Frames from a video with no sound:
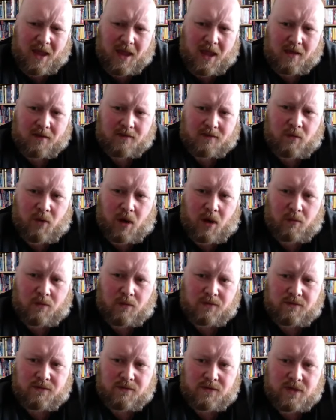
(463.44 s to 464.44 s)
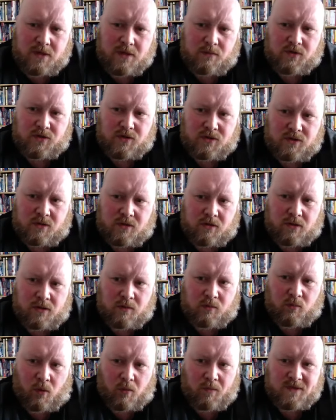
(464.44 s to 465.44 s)
so what I wanted to do was to look
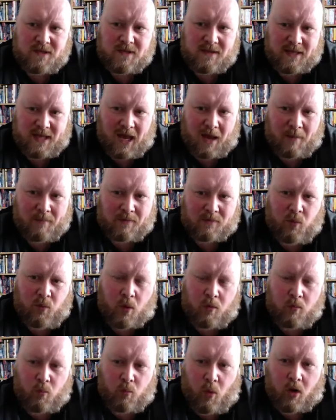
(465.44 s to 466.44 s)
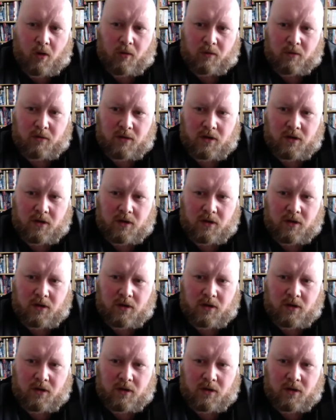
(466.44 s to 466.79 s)
at what was in the cupboard, what